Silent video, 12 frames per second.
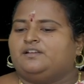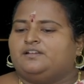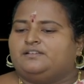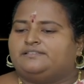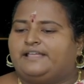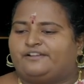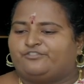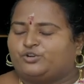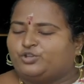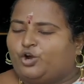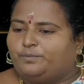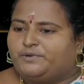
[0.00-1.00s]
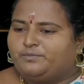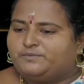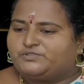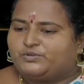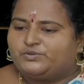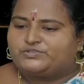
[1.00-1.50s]
Therefore, the optimum
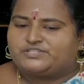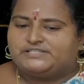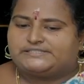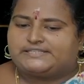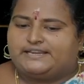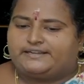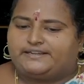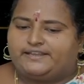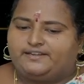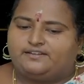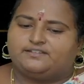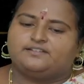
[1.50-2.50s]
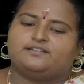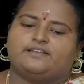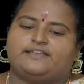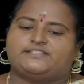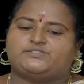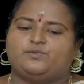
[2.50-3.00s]
solution is attained.
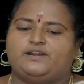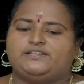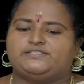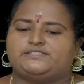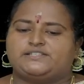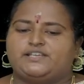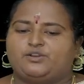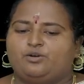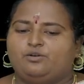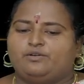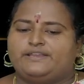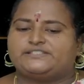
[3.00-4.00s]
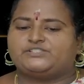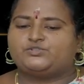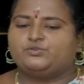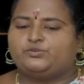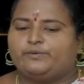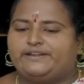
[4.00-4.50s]
x1 is 0,
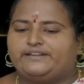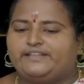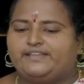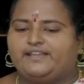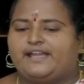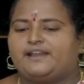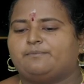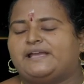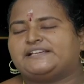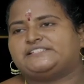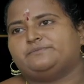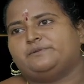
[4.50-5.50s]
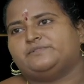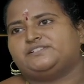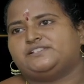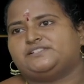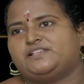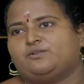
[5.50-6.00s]
x2 20 and maximum is
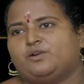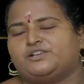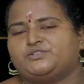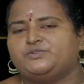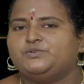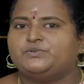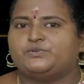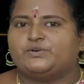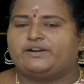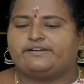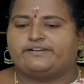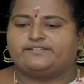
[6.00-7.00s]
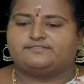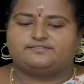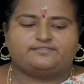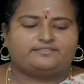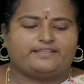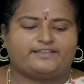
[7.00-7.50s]
equal to 200.
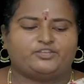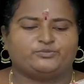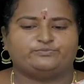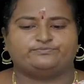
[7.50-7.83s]
Thank you.